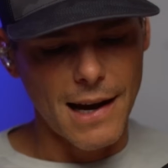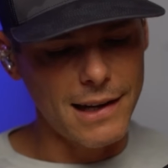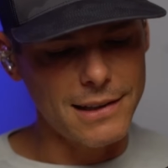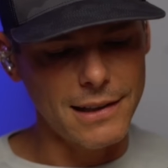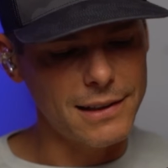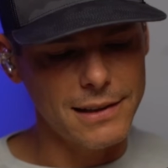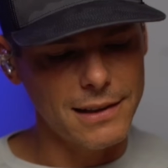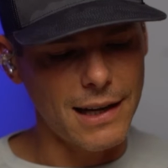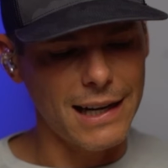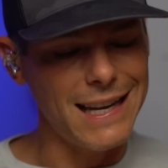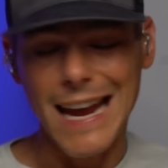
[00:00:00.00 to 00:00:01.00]
I
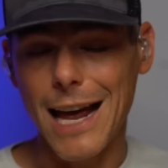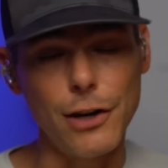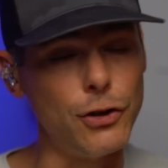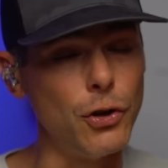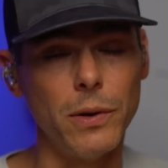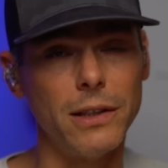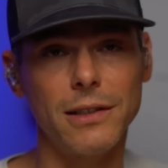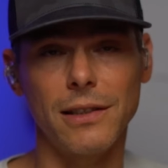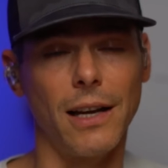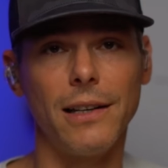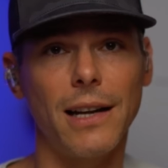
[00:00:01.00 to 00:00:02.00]
can't do it,
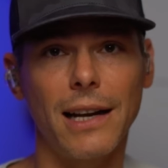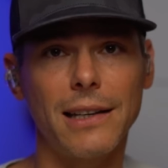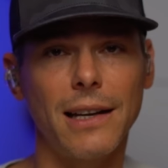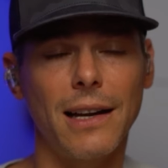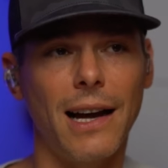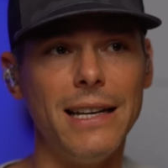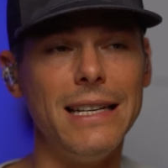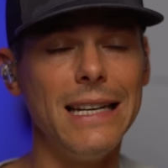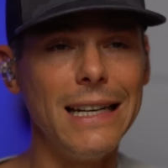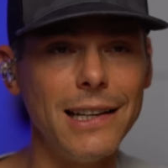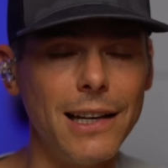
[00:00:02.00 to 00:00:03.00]
son. I
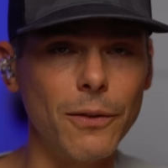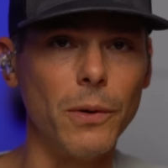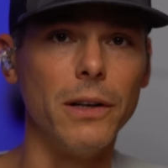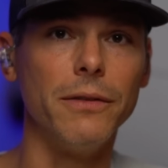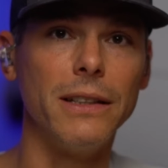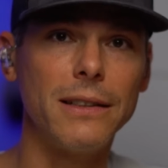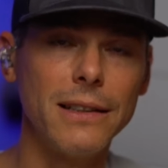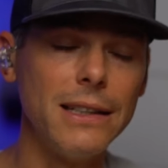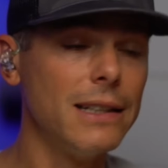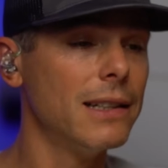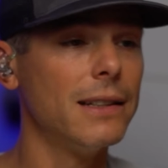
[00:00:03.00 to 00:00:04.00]
need to get rid of it.
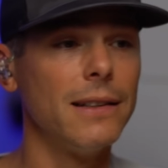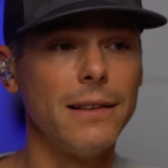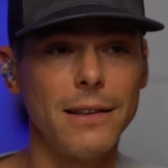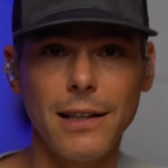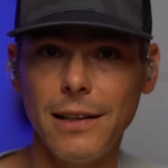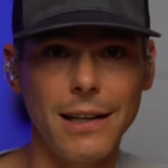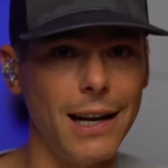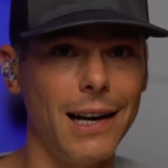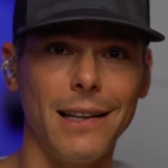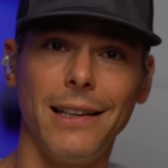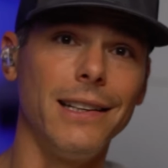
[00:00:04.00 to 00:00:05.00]
Then you
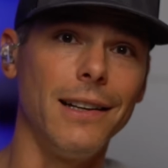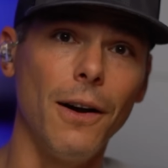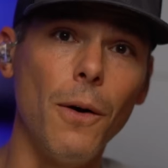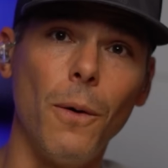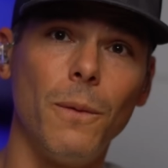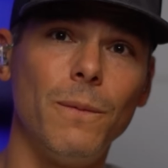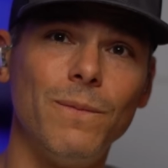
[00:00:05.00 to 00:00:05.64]
got to let it go.